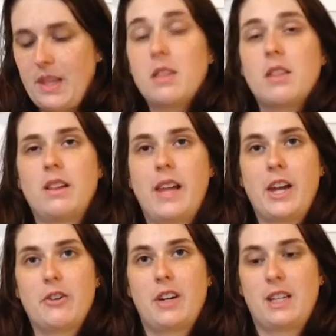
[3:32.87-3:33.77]
the
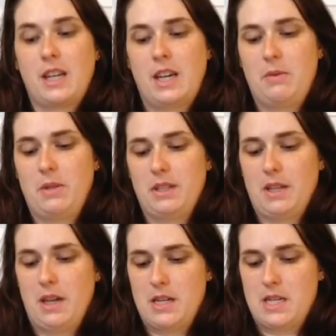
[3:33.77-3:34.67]
lettering. It's
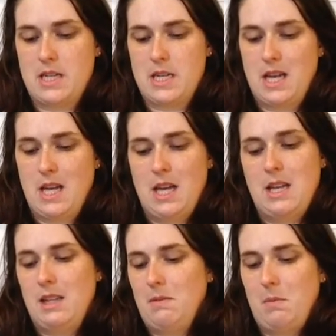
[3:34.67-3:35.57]

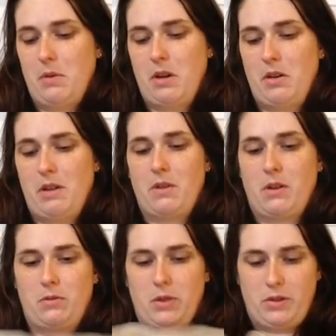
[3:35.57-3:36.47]
been pretty
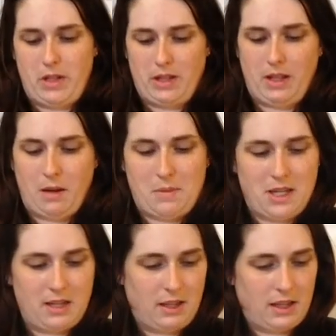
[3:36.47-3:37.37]
difficult to work with. I mean,
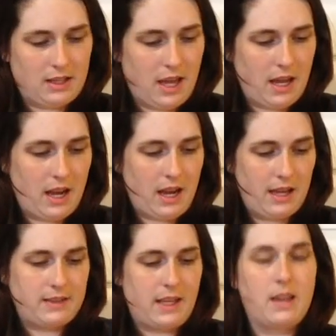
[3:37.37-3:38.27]
it kind of
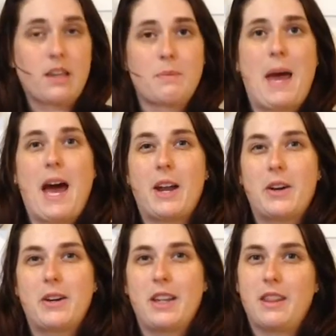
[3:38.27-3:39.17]
has like a
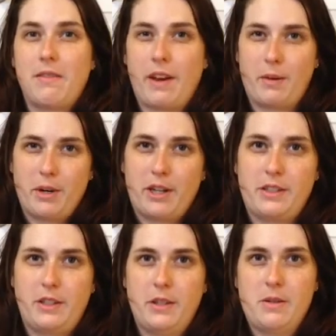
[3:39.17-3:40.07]
pattern in the fabric
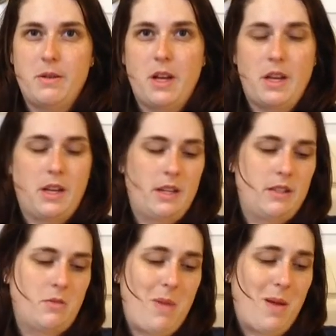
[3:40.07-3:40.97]
too,
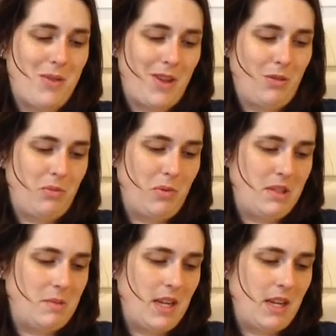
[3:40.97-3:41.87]
so maybe that's
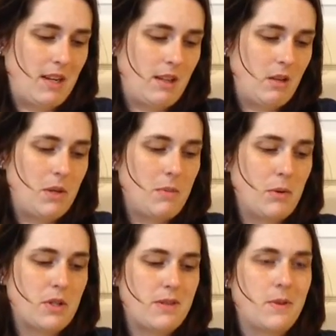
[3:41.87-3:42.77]
what's making it a little bit
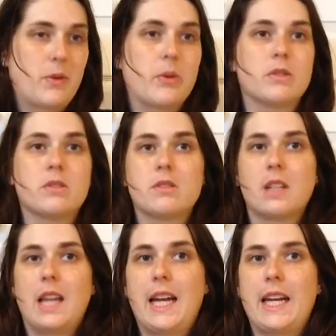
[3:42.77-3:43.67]
more difficult, the
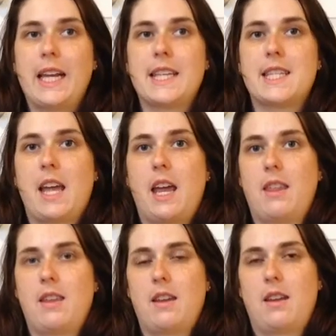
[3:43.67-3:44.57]
lightness
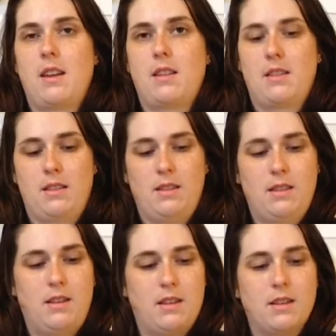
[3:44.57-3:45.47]
and then
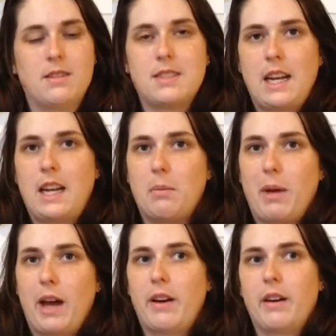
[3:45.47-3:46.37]
the staining
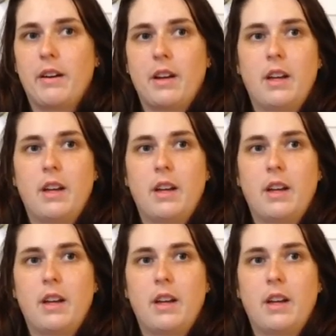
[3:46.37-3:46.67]
pattern.